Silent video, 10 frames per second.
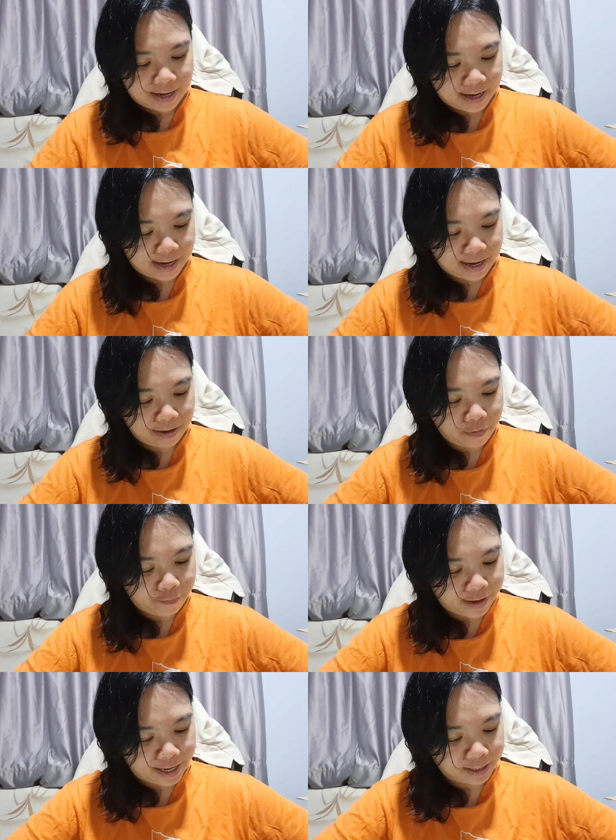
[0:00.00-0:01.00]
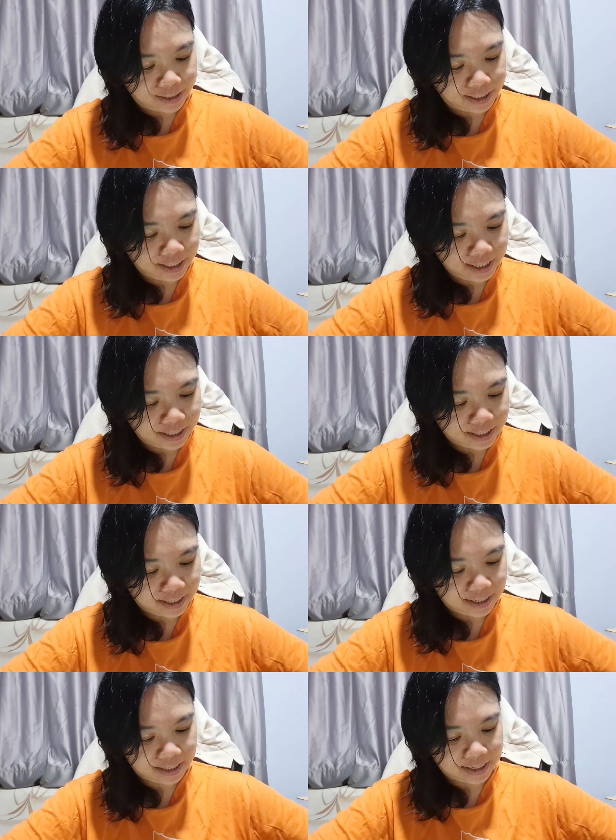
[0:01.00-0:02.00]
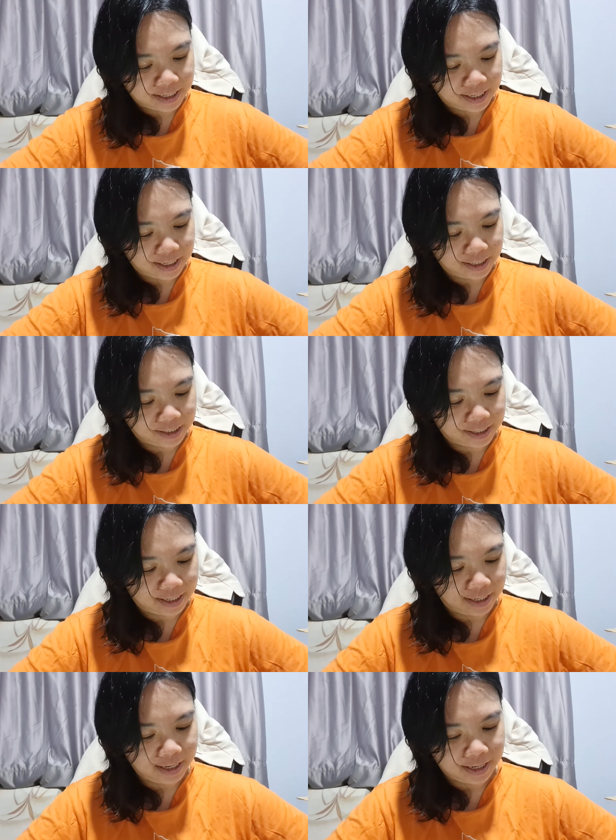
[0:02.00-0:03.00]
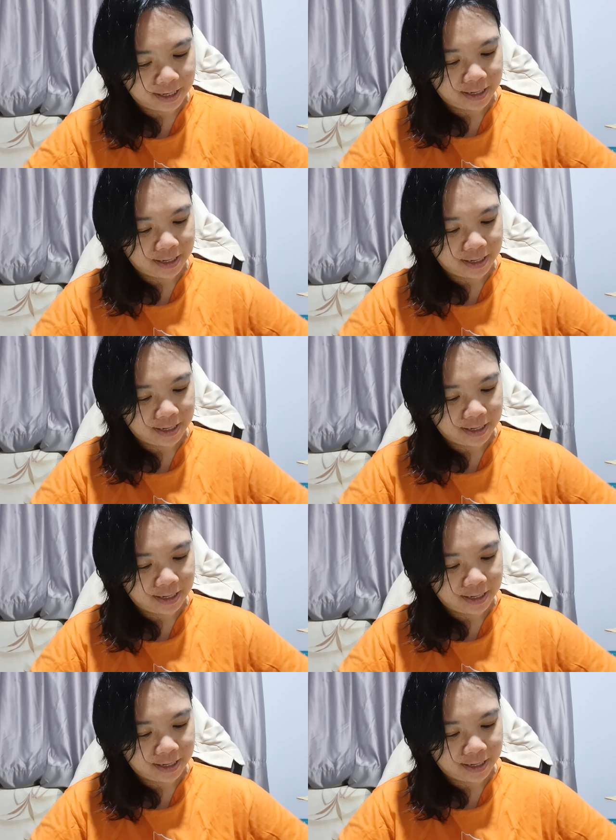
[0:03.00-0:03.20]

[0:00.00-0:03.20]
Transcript: And finally is the